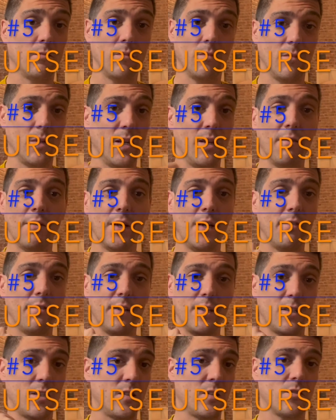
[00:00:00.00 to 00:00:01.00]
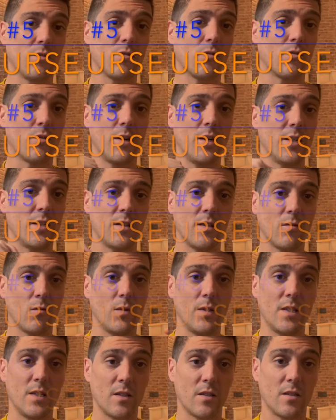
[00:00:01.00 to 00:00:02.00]
even if it's wrist,
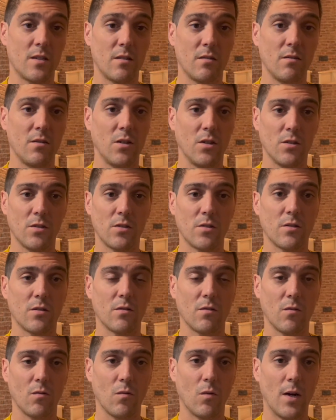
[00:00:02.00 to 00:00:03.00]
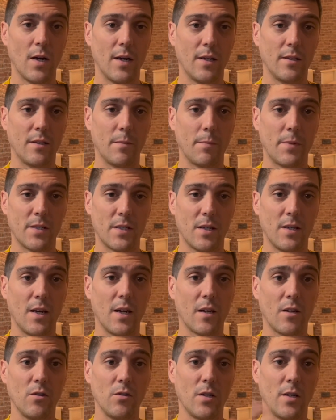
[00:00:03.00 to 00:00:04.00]
which is not 100%
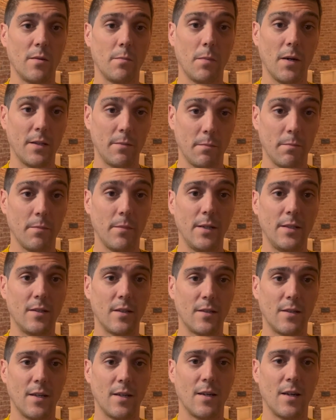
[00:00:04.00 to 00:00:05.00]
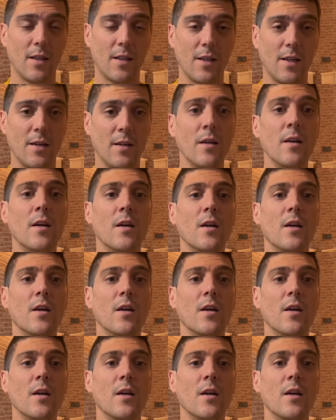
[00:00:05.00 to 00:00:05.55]
accurate, but better than nothing,